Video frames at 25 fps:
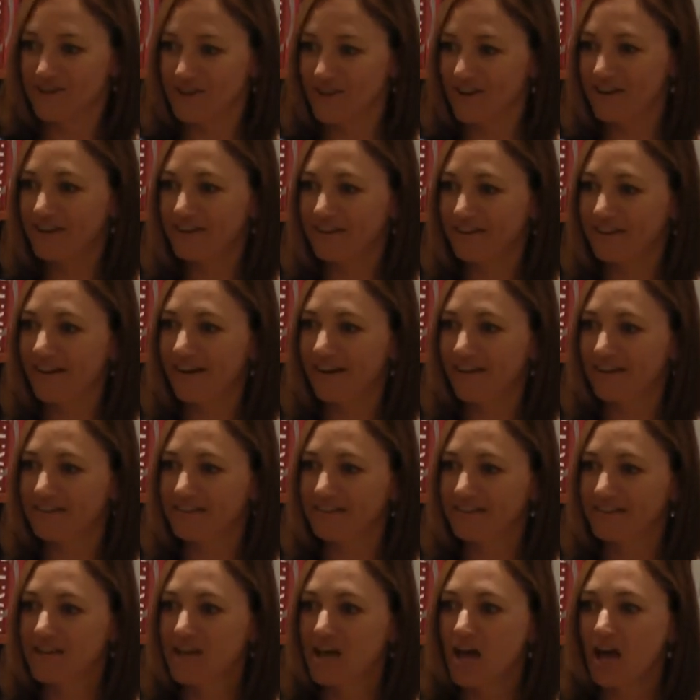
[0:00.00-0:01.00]
Good.
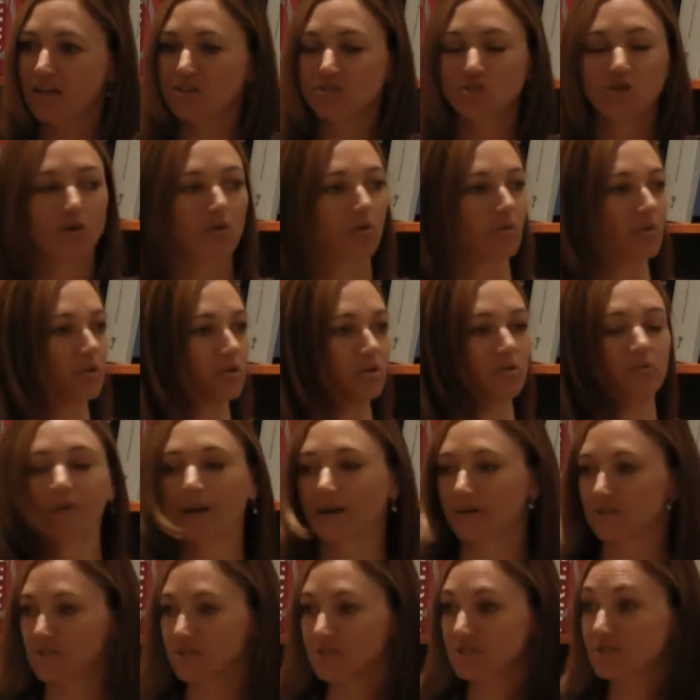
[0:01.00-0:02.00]
Yeah. And so you've
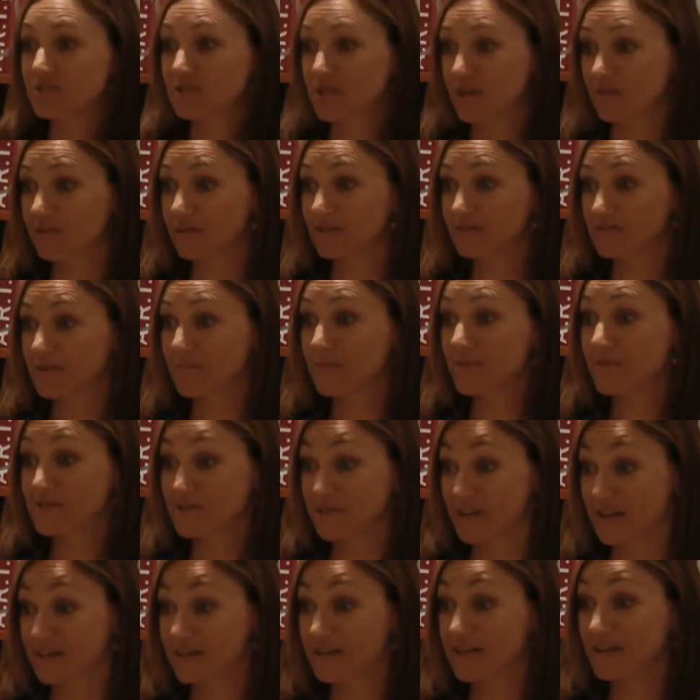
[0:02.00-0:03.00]
actually just given some of the
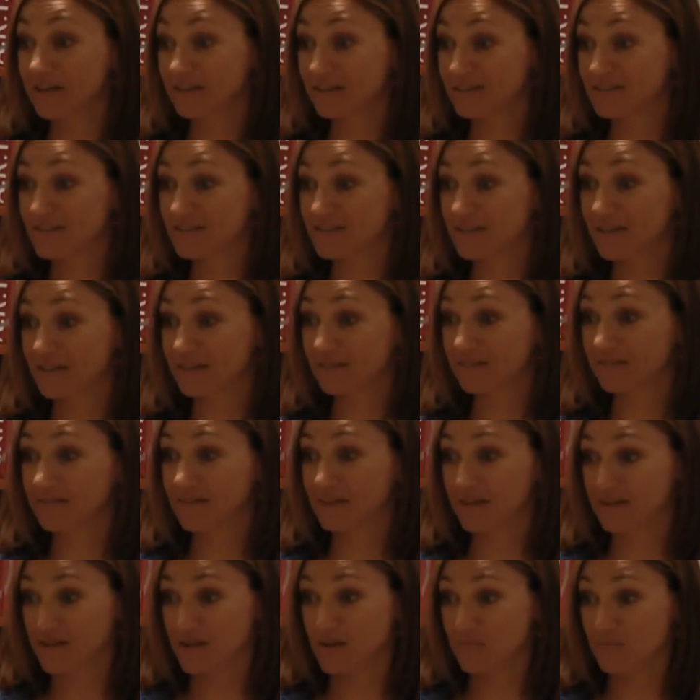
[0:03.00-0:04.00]
techniques
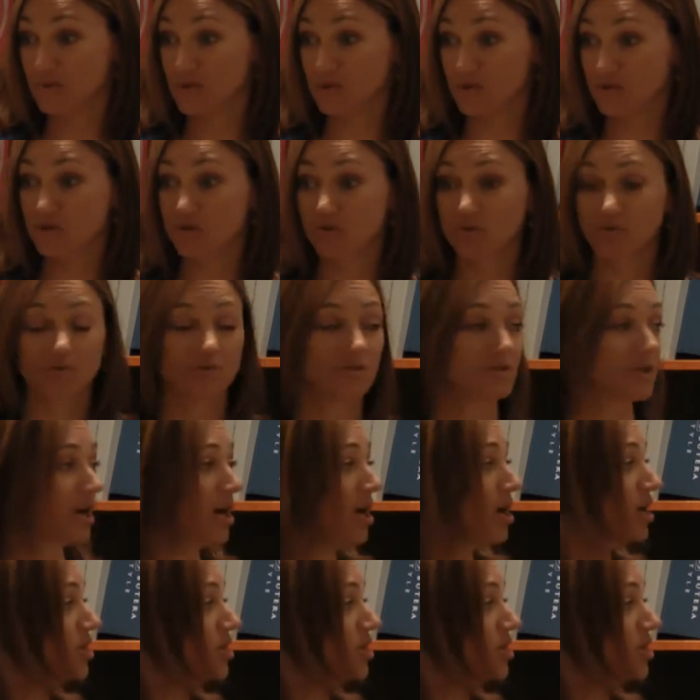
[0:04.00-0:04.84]
that can be used